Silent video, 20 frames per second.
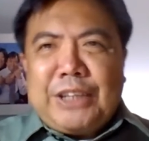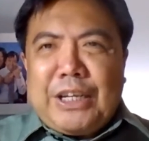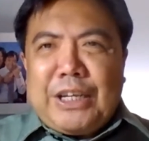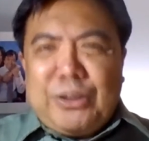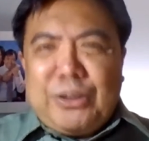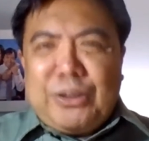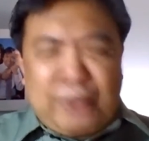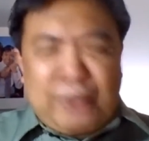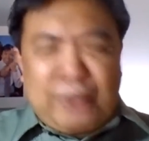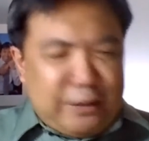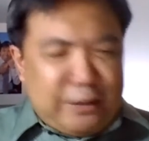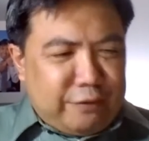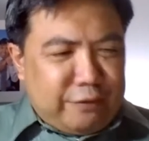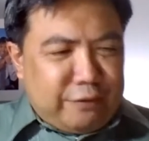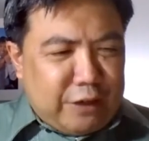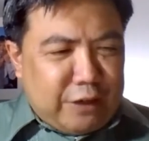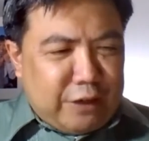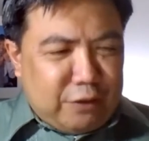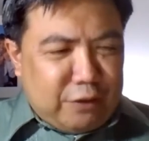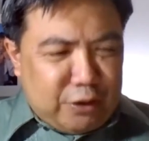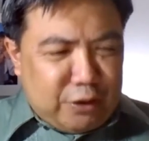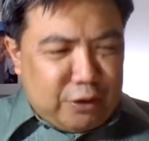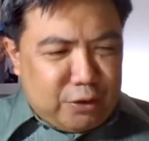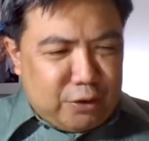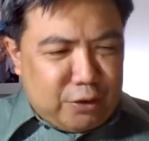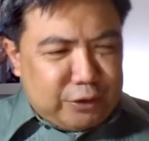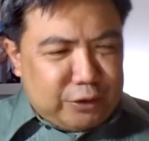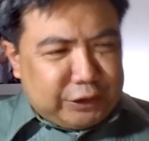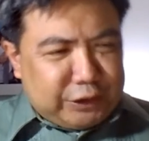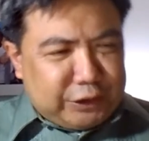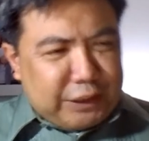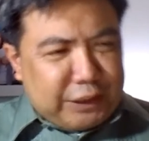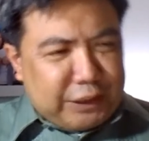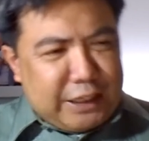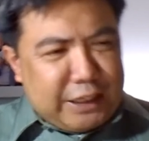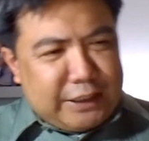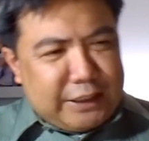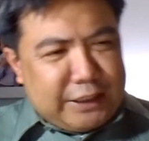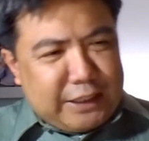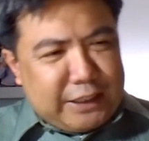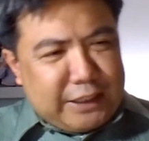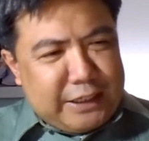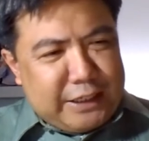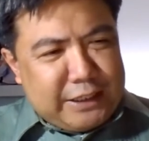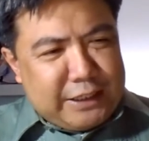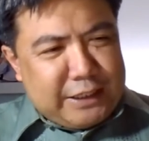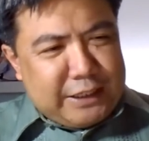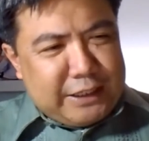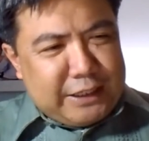and you can follow along silently.